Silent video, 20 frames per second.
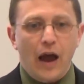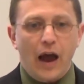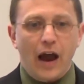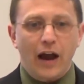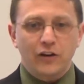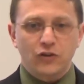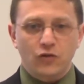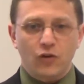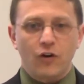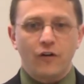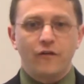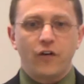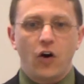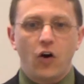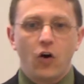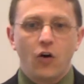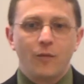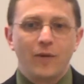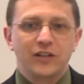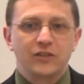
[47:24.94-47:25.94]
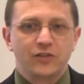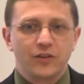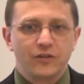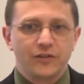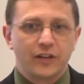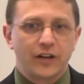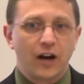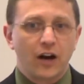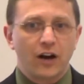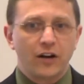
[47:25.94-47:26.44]
I drove home, I slowed
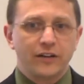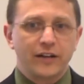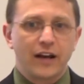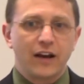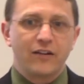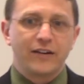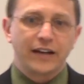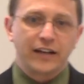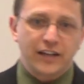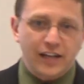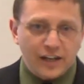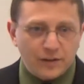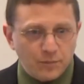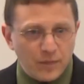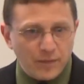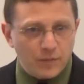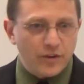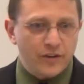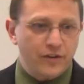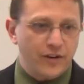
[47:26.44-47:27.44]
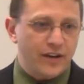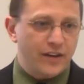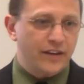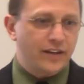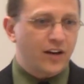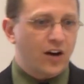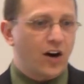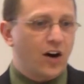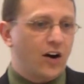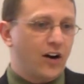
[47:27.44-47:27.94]
the car down, I kicked my mother out of
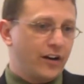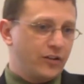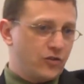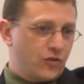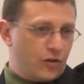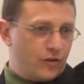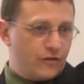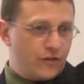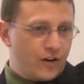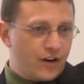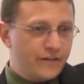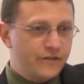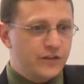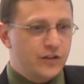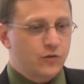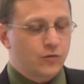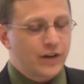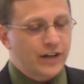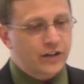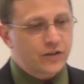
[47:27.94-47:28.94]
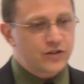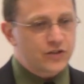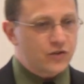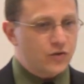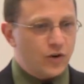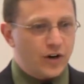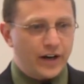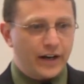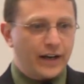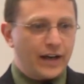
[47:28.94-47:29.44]
the car, I drove off to the record
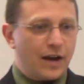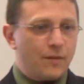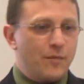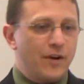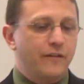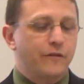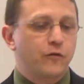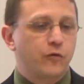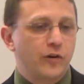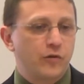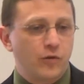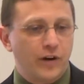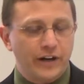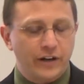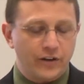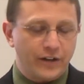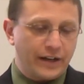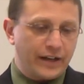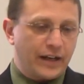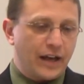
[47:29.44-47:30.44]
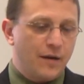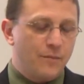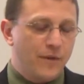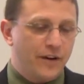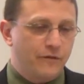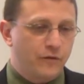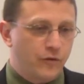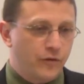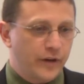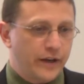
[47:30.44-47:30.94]
store, I got my free record, I got
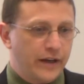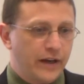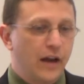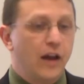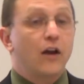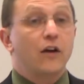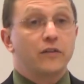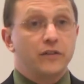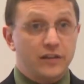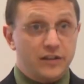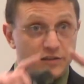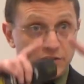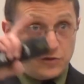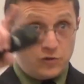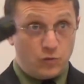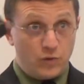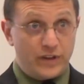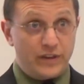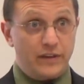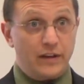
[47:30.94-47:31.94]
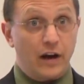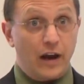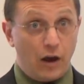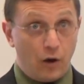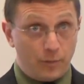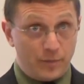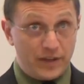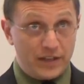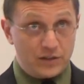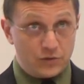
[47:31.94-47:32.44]
my free, this is when the
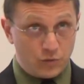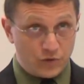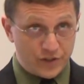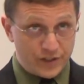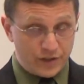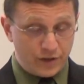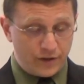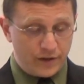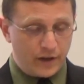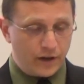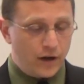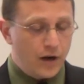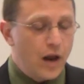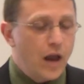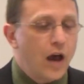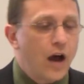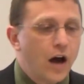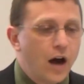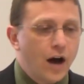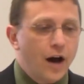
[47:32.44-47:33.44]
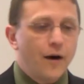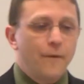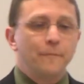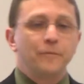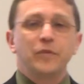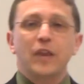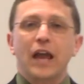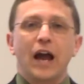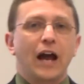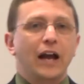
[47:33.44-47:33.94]
LPs were still there.
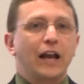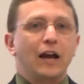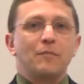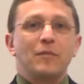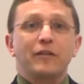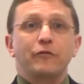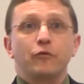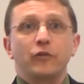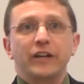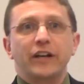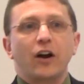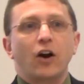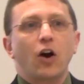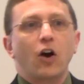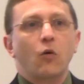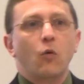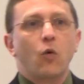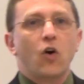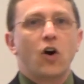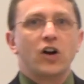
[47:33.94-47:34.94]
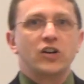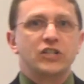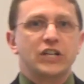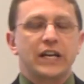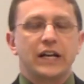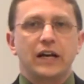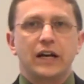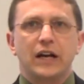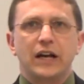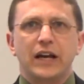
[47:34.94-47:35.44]
Um, I got my free car wash
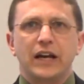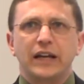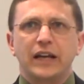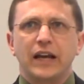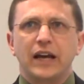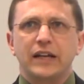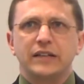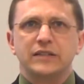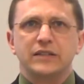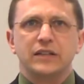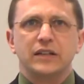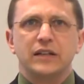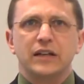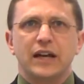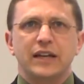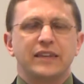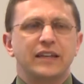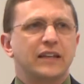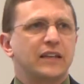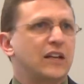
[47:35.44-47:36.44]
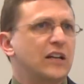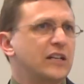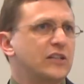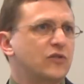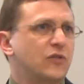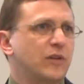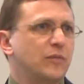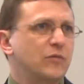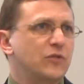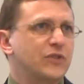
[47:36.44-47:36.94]
and I got, uh, I think, an ice
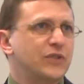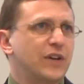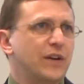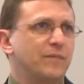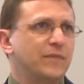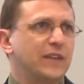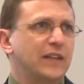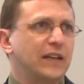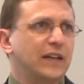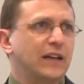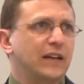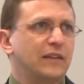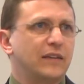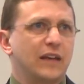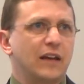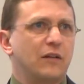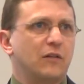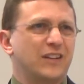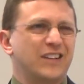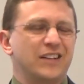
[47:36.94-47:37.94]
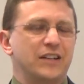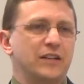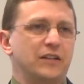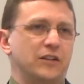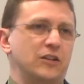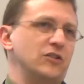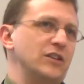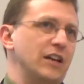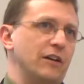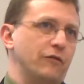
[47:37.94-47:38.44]
cream or something that
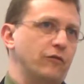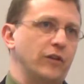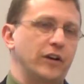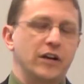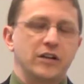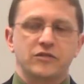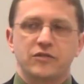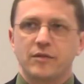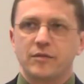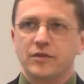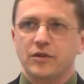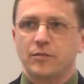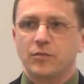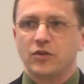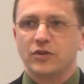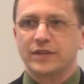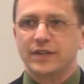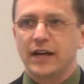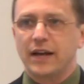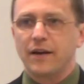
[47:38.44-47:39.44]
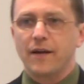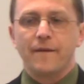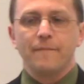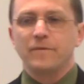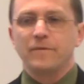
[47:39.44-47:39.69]
you get free ice cream on your birthday.